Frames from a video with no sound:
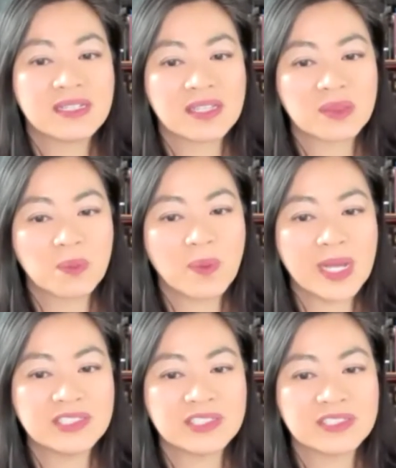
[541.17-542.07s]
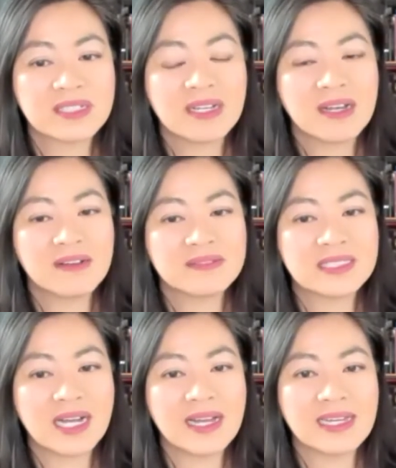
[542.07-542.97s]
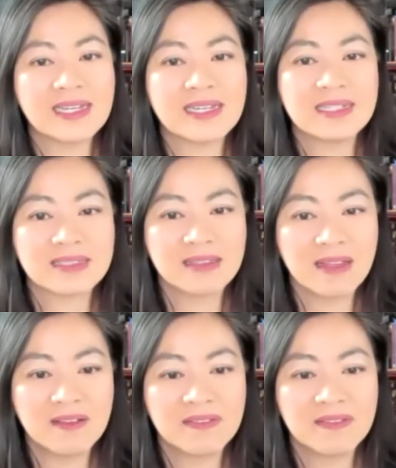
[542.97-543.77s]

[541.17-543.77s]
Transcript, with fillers: that the wages of dying is love.